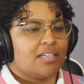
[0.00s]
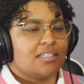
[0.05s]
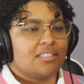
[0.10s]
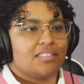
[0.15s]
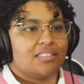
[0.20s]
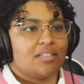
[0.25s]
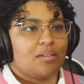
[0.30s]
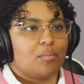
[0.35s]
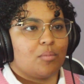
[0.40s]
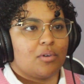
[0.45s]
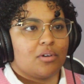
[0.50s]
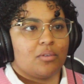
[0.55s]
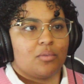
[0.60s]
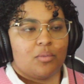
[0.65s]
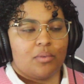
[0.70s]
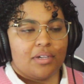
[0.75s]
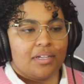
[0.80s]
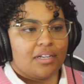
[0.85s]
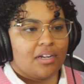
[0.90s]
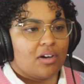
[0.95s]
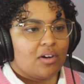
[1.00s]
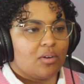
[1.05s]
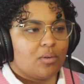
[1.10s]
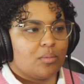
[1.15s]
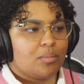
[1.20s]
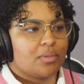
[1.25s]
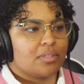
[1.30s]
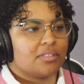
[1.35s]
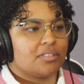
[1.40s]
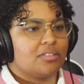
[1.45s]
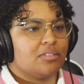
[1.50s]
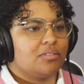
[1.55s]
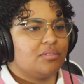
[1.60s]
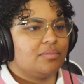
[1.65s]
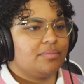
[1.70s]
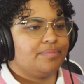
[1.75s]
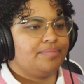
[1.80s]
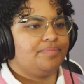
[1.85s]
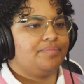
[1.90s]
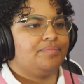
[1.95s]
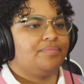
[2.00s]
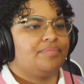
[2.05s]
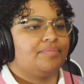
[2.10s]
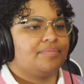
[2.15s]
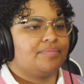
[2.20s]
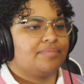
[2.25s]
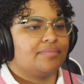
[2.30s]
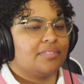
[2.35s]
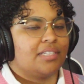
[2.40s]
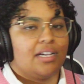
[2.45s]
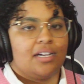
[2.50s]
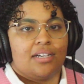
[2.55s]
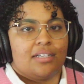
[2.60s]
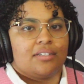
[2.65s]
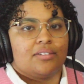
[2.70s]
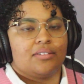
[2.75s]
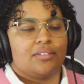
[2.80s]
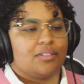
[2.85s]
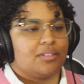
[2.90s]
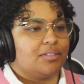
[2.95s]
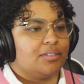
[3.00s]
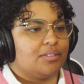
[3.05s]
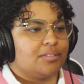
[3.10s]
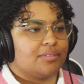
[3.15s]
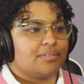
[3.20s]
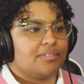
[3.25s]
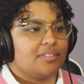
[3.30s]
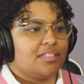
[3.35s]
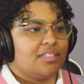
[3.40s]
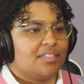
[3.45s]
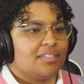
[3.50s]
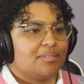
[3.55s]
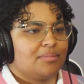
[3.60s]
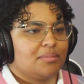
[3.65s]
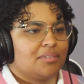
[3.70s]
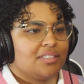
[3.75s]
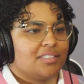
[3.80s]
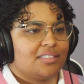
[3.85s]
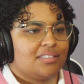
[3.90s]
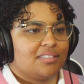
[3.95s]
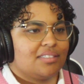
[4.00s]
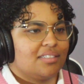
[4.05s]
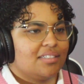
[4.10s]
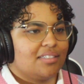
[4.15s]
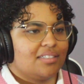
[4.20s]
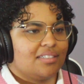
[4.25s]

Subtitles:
Someone we know, presume? I don't know who. I'm just...